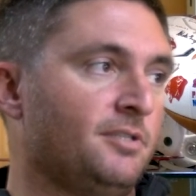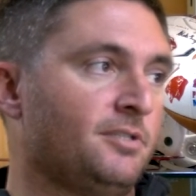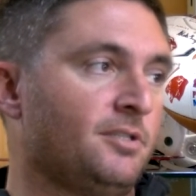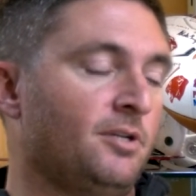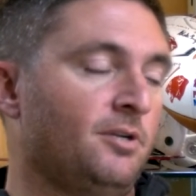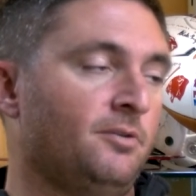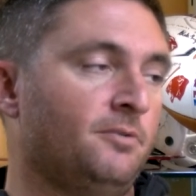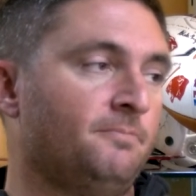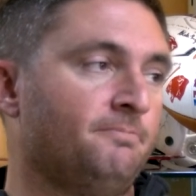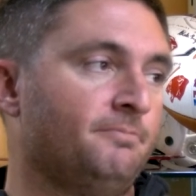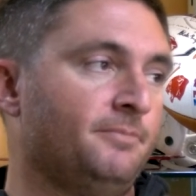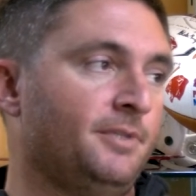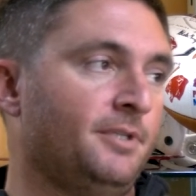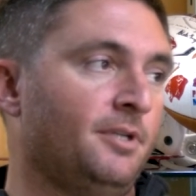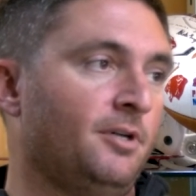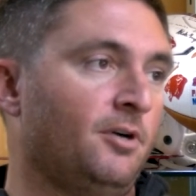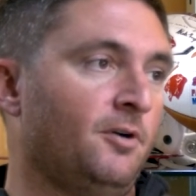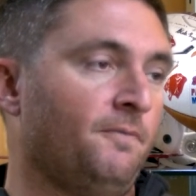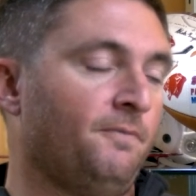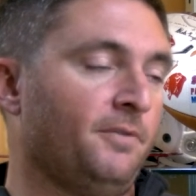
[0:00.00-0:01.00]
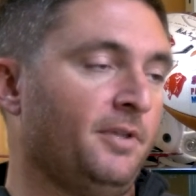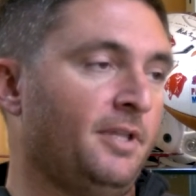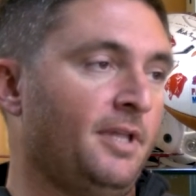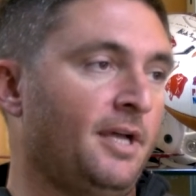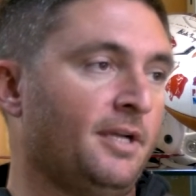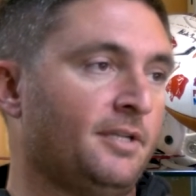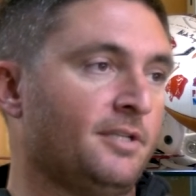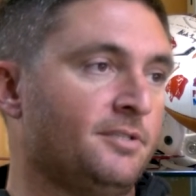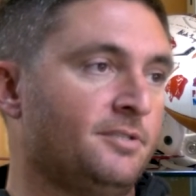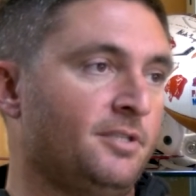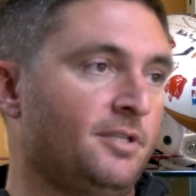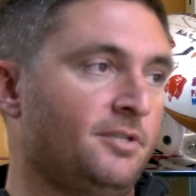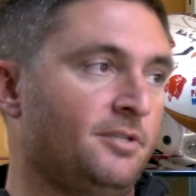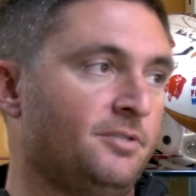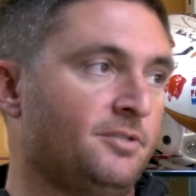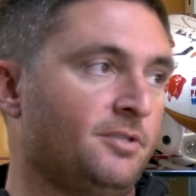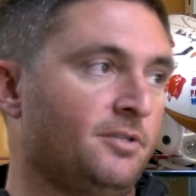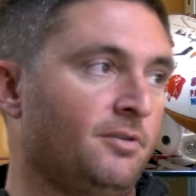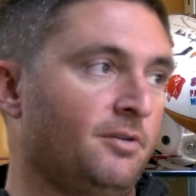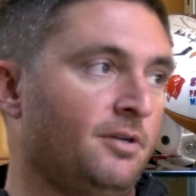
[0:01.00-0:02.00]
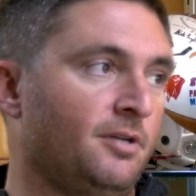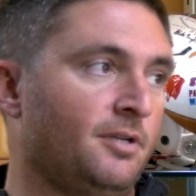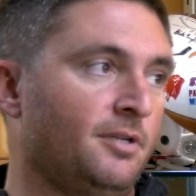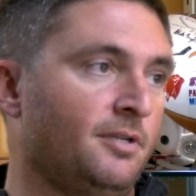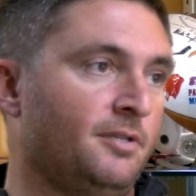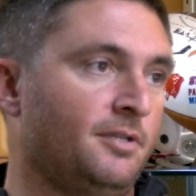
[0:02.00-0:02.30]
So, hopefully that continues to go on.